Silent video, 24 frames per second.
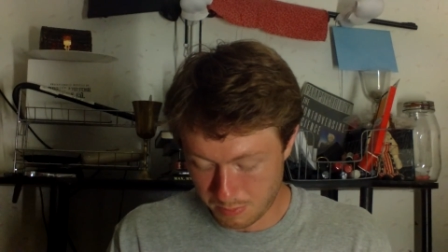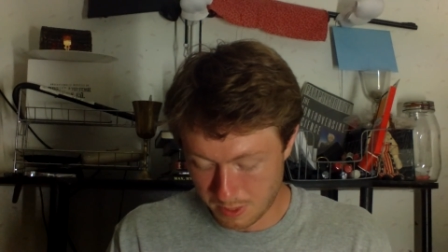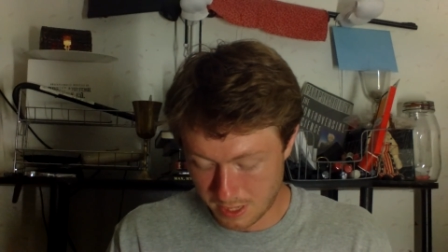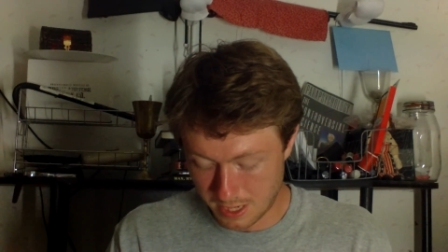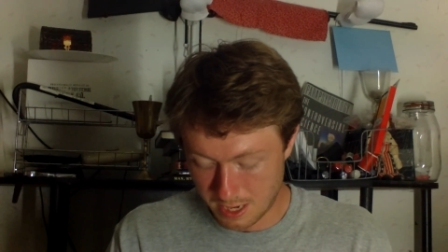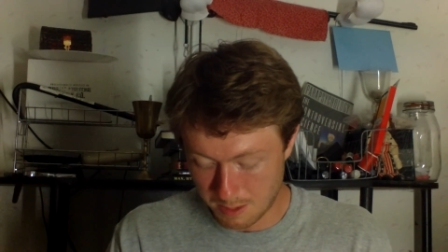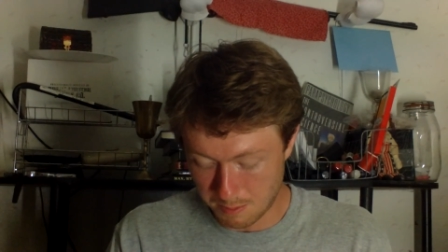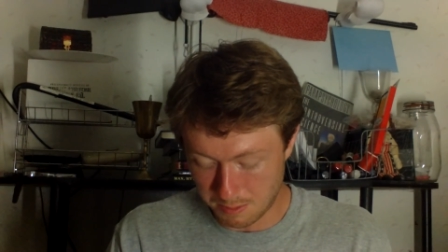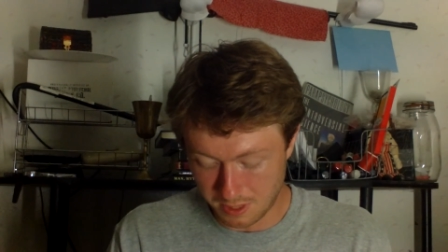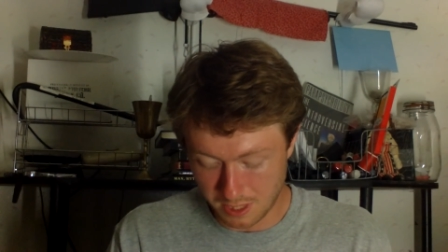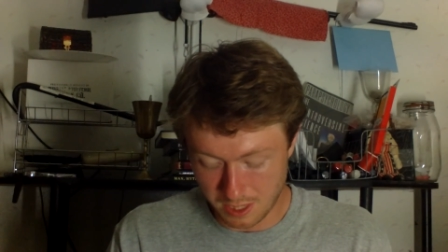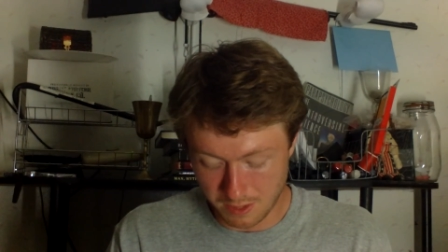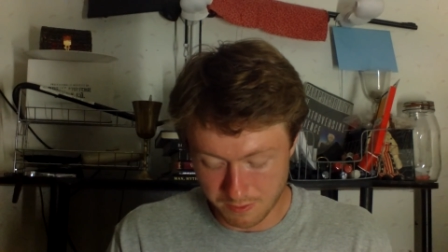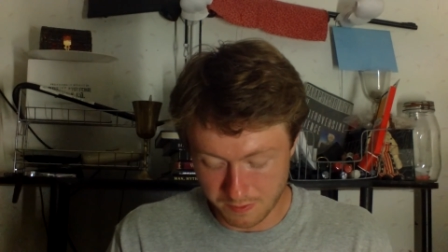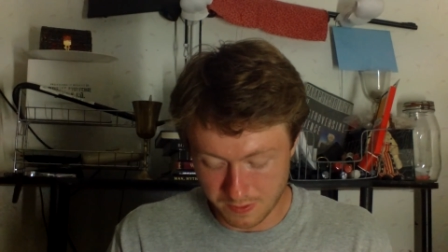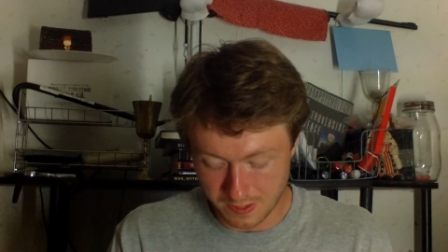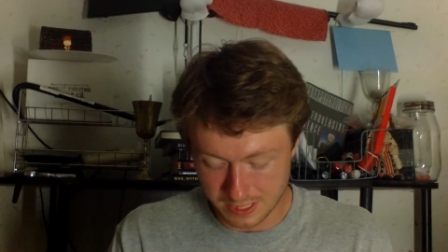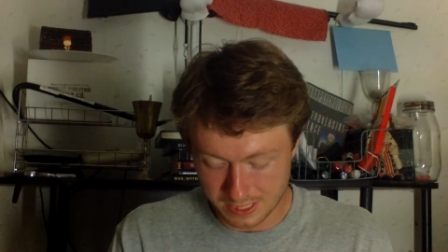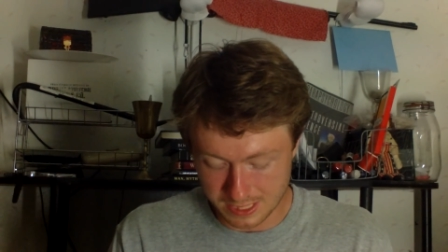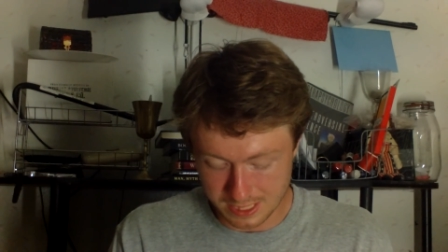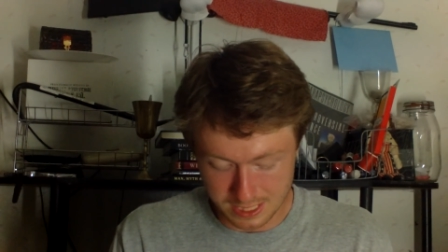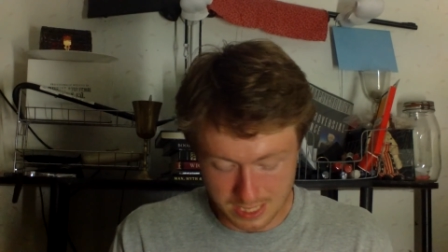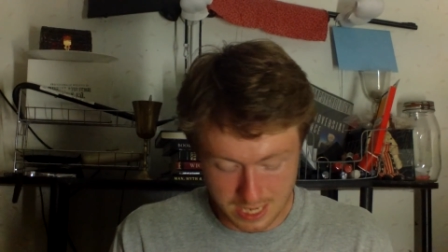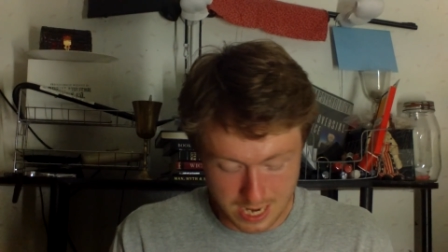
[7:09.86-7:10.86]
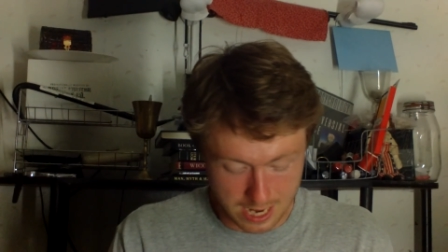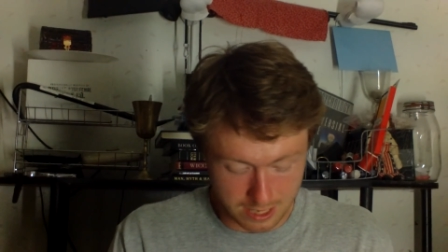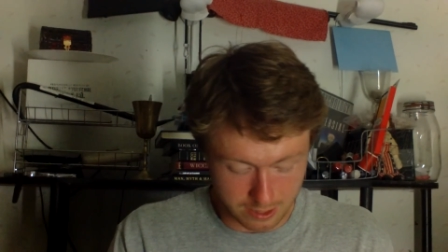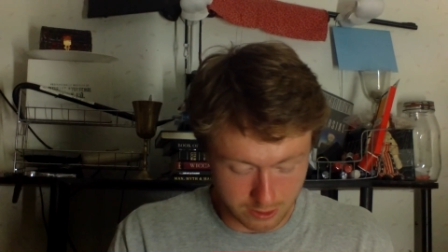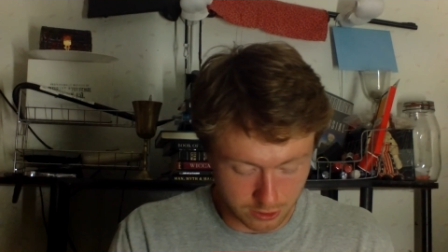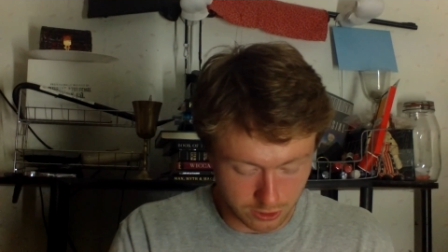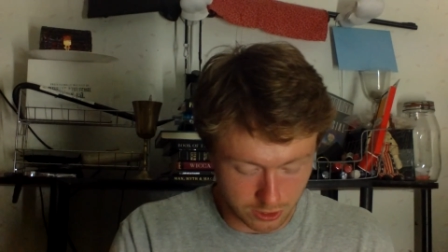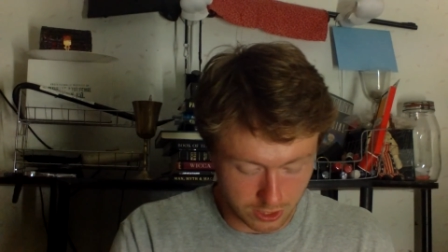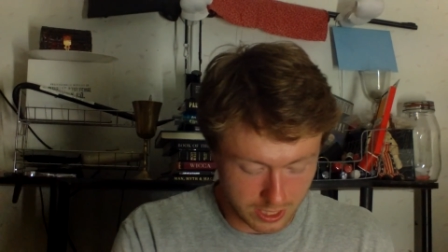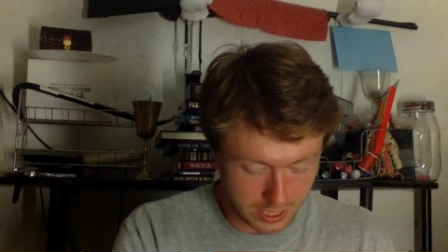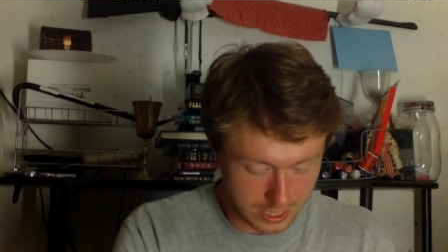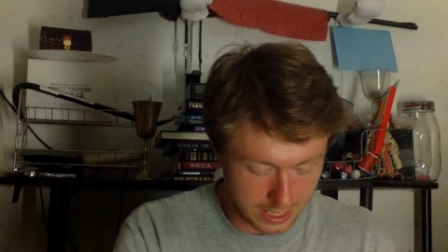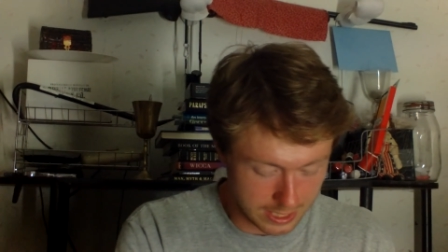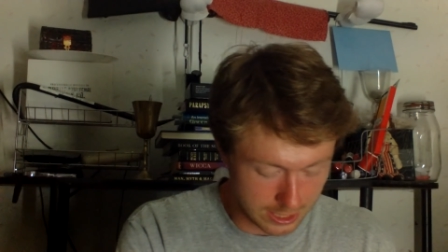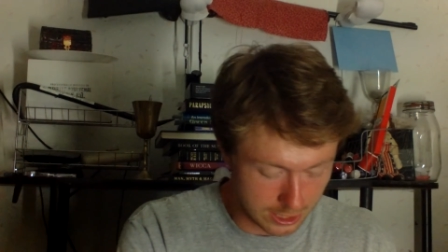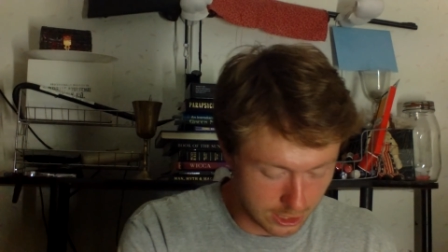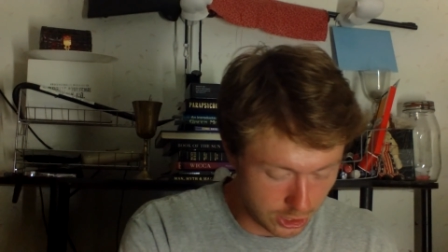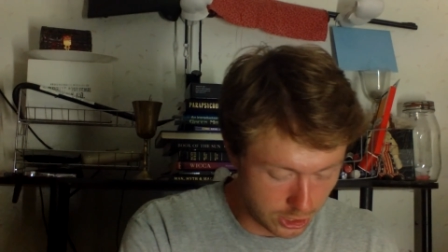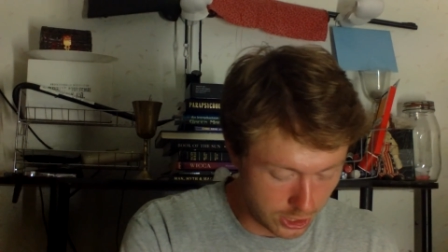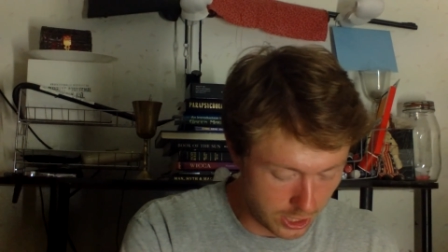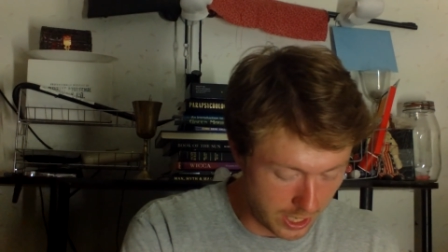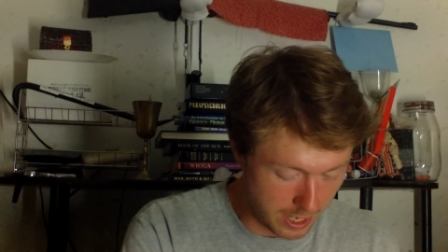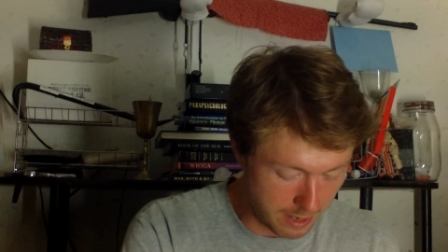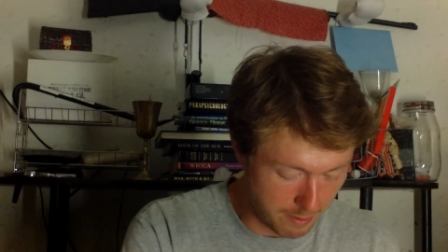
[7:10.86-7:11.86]
but I believe it's actually an
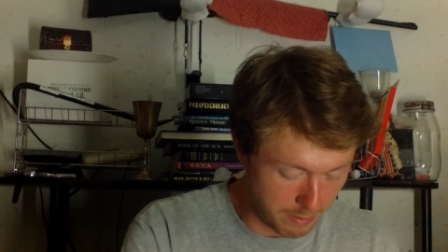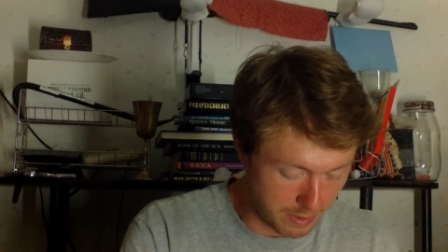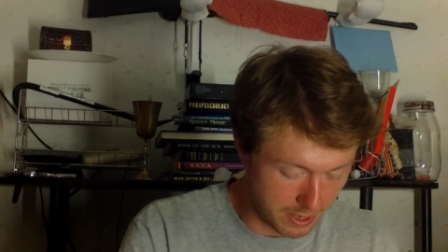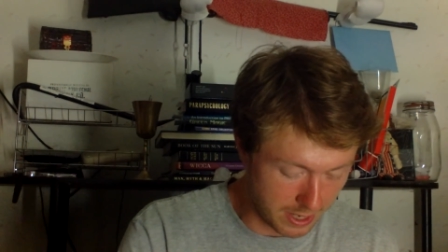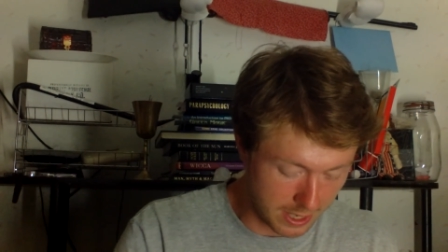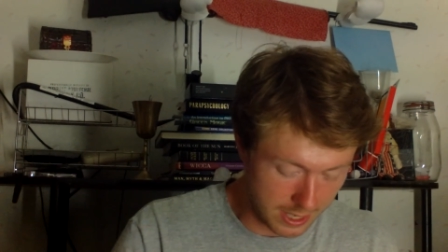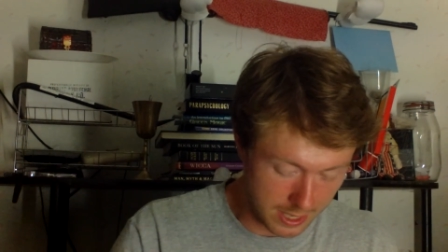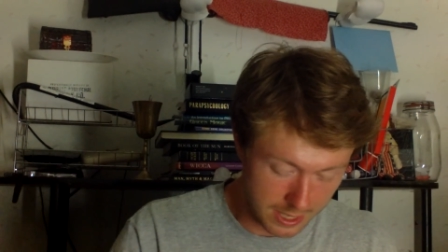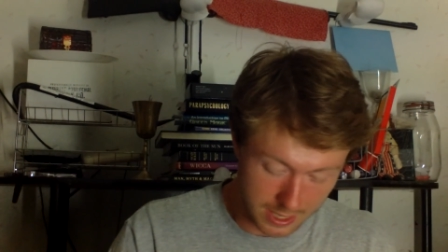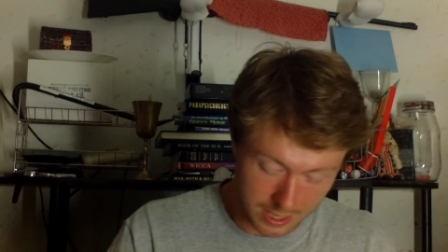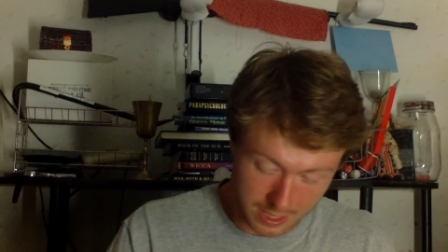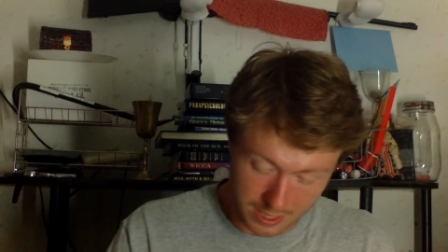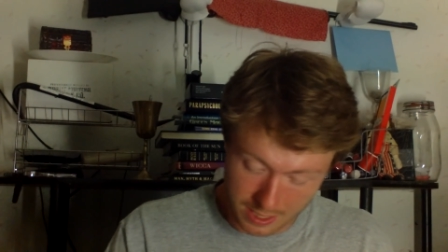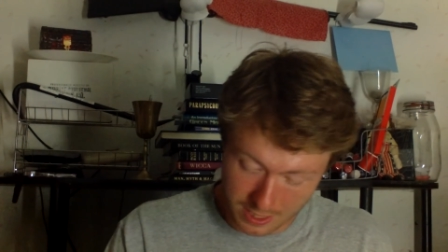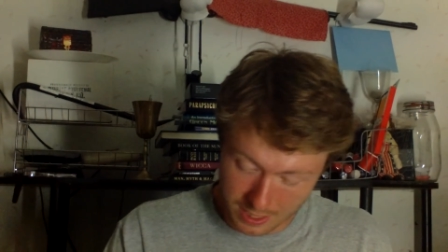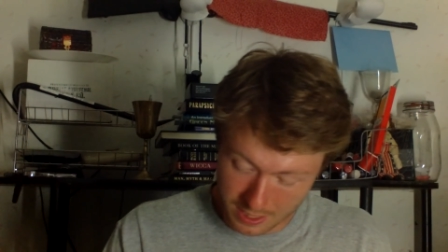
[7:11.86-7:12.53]
enchantment.